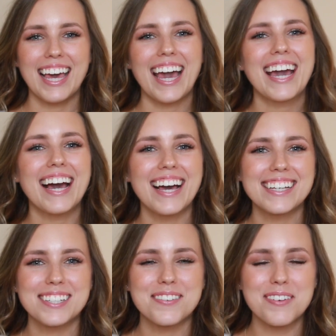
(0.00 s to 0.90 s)
Hey
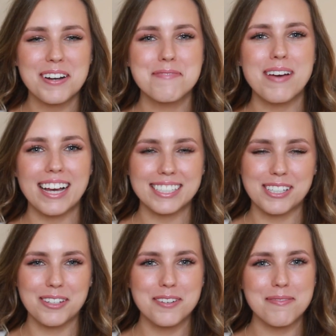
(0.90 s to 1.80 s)
guys, welcome back
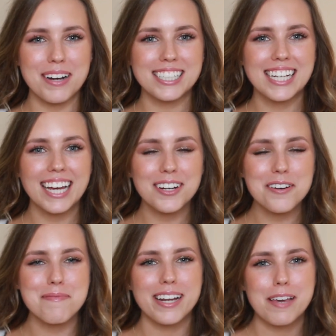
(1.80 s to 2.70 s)
to my
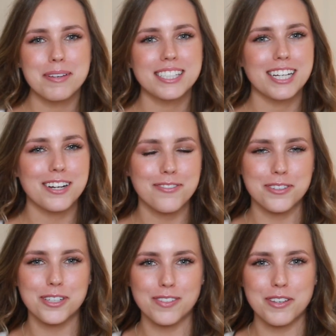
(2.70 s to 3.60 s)
channel. My name is Sarah for
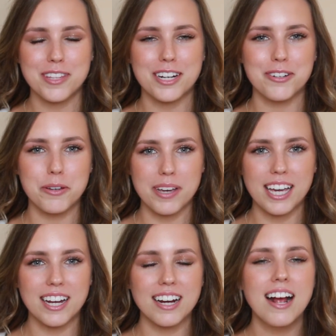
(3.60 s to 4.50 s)
those of you that are new
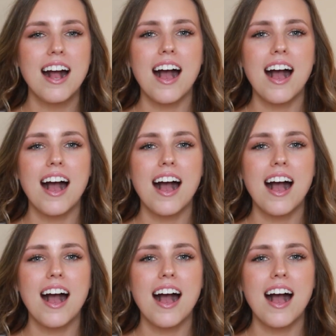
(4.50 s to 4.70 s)
here.